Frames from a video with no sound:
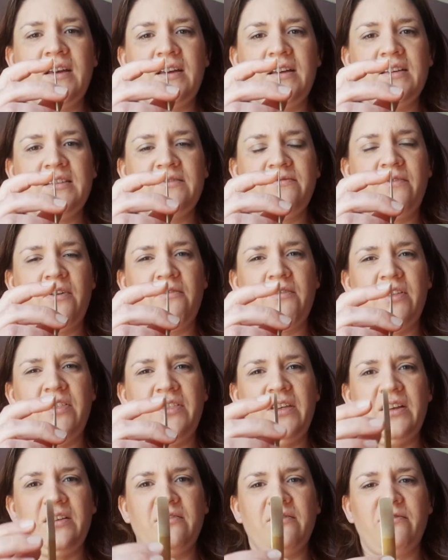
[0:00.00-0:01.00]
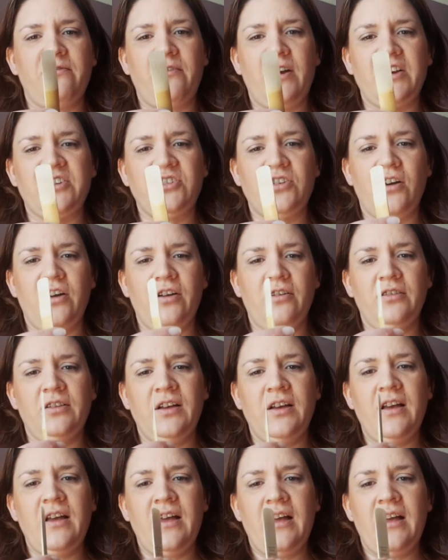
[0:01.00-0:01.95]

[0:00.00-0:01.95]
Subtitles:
is very thin and fragile,